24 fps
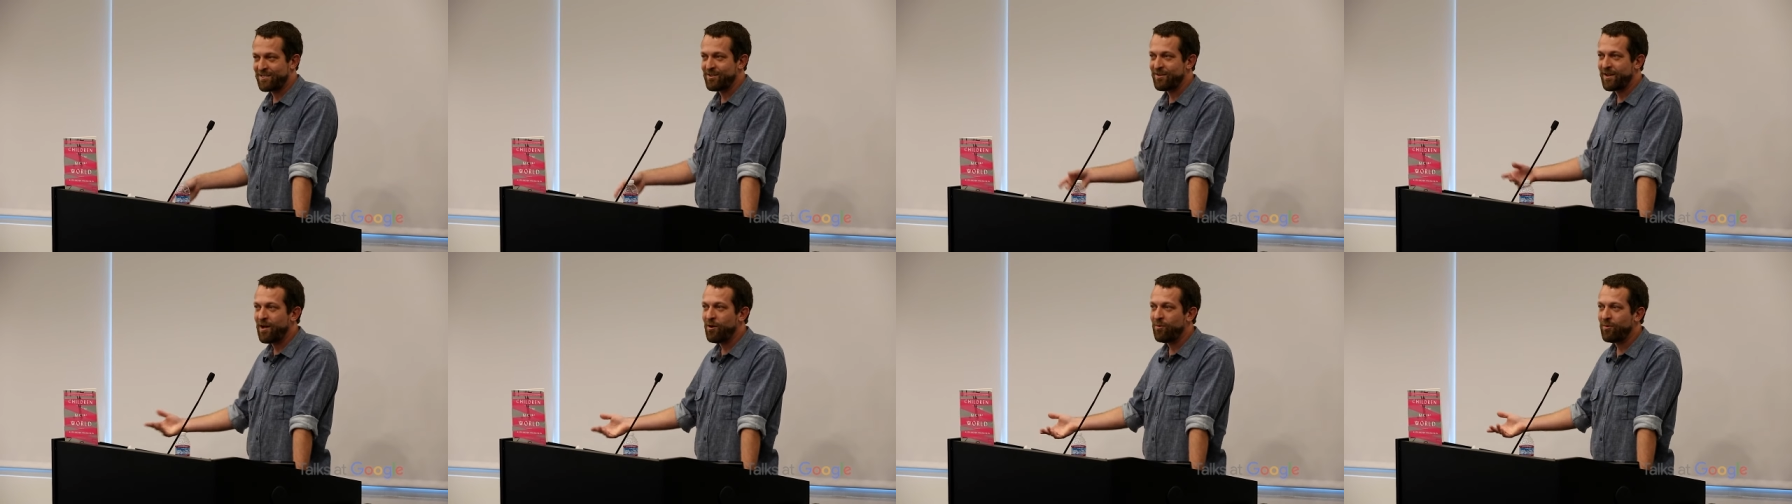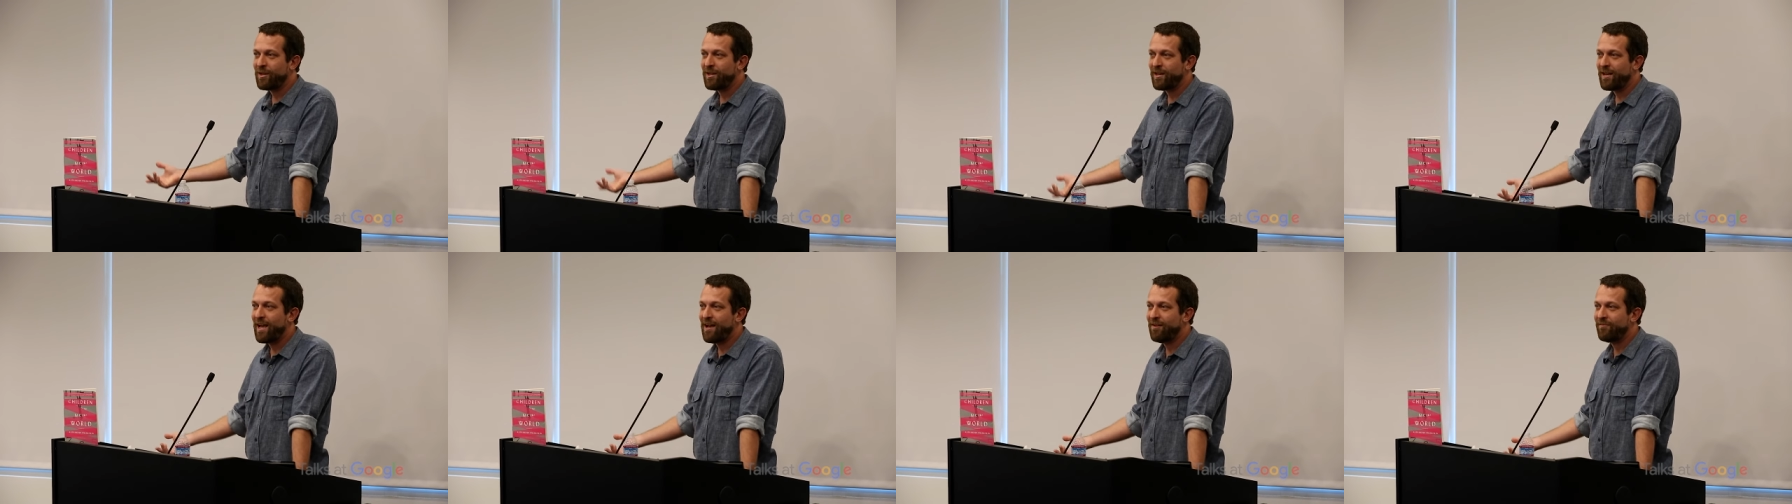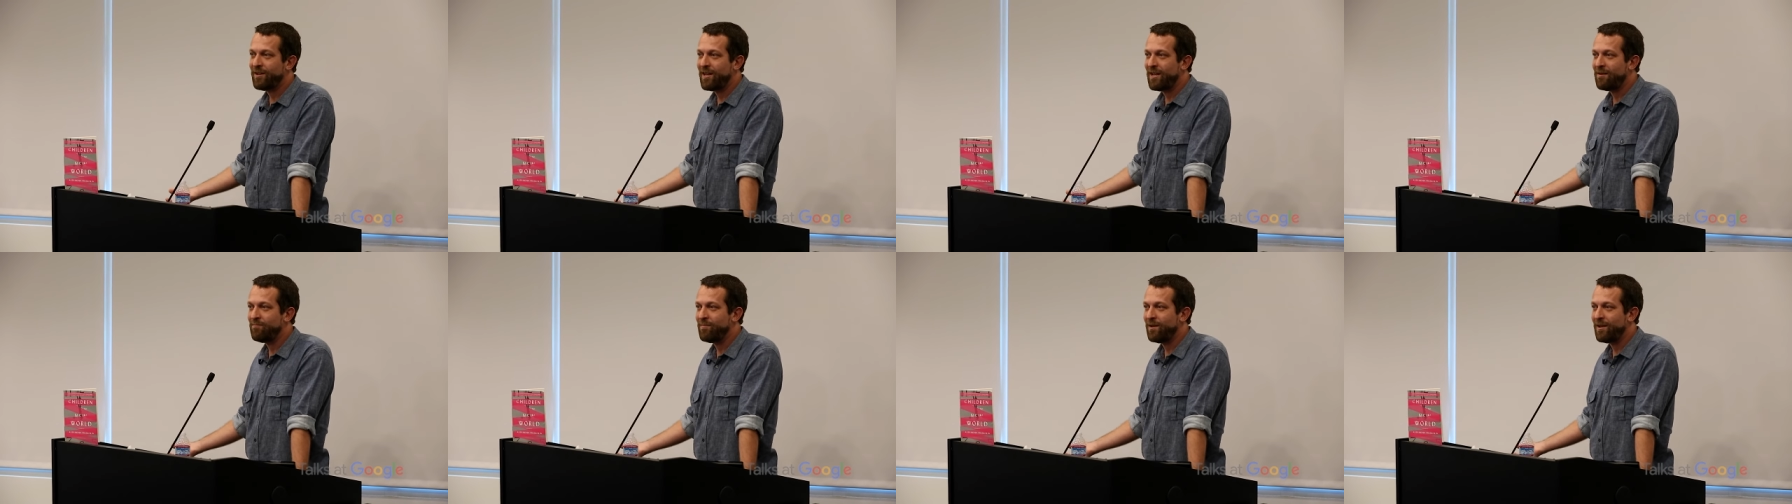So now we could have
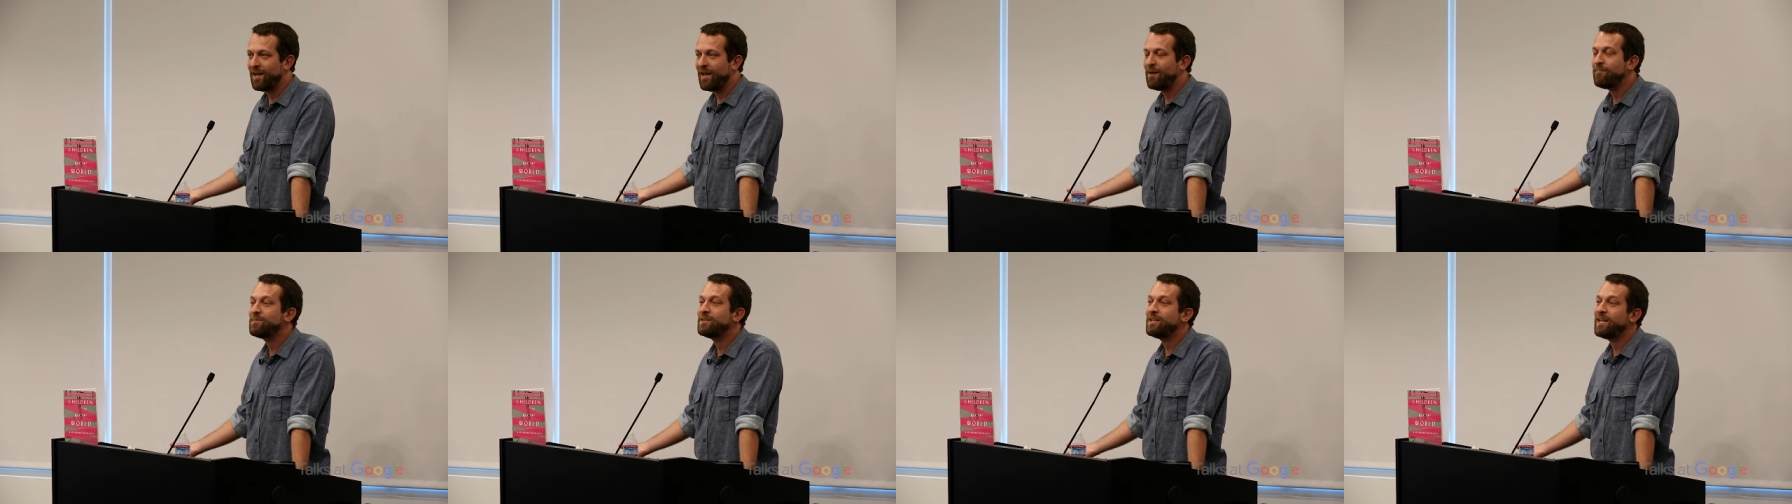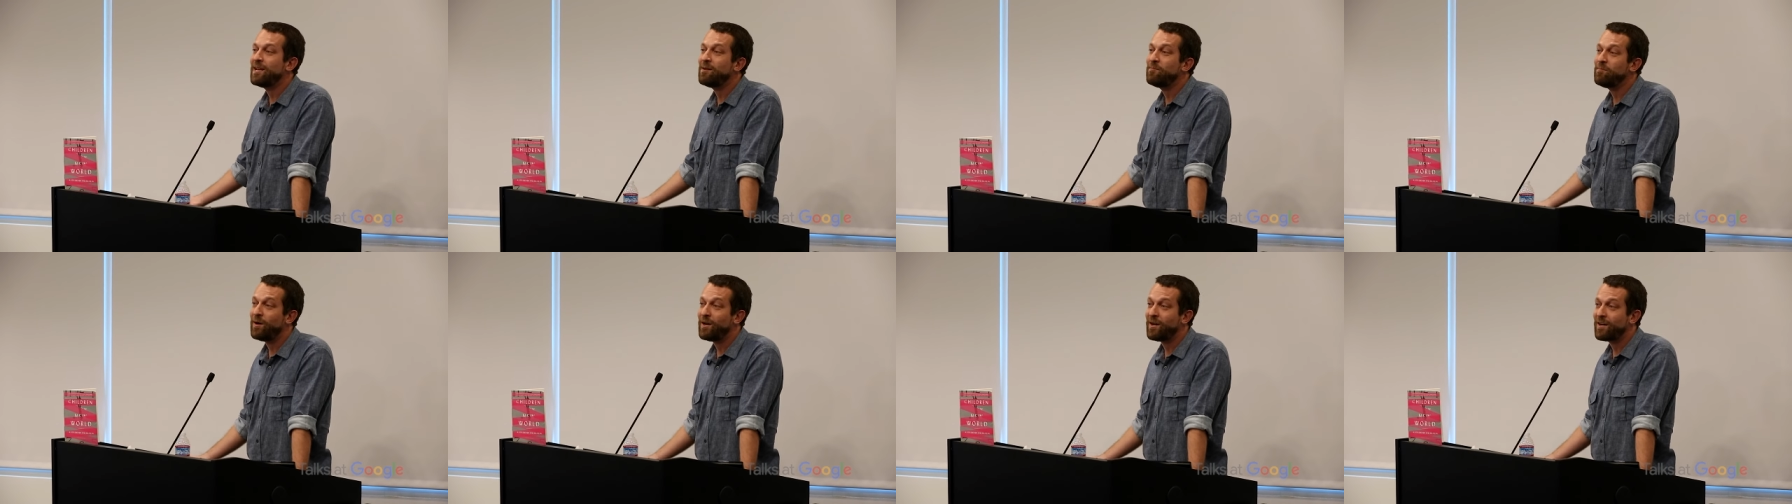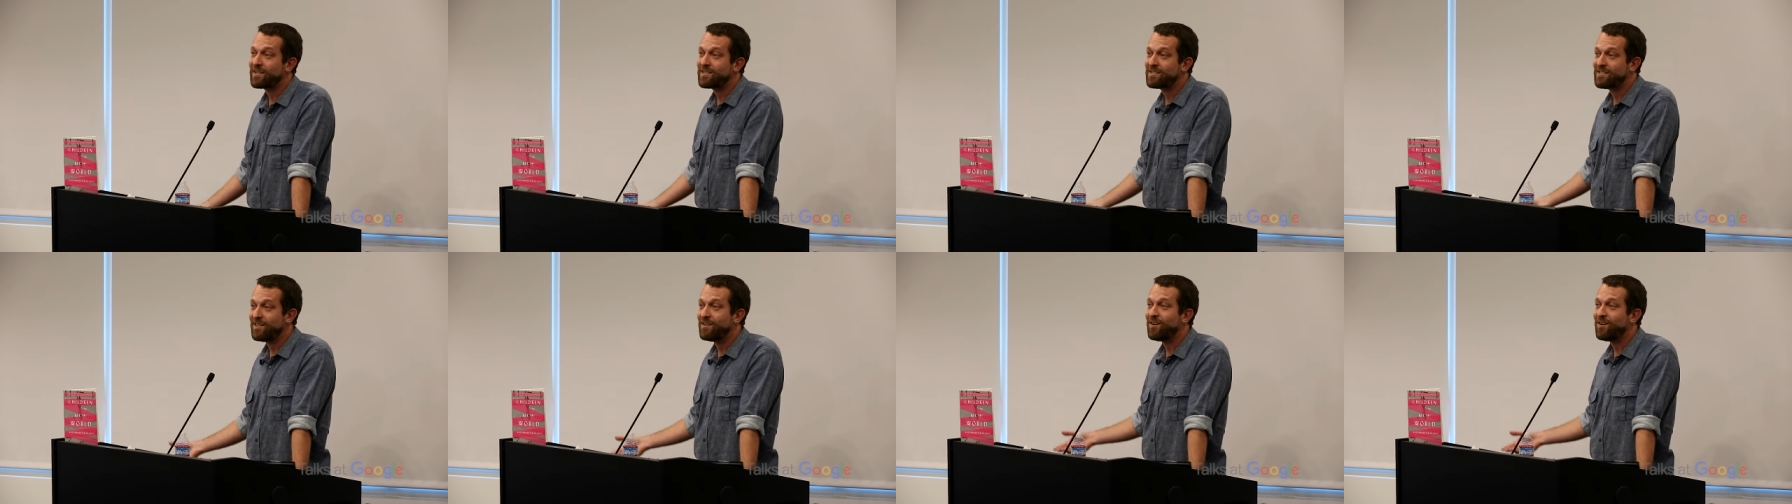an em empty inbox,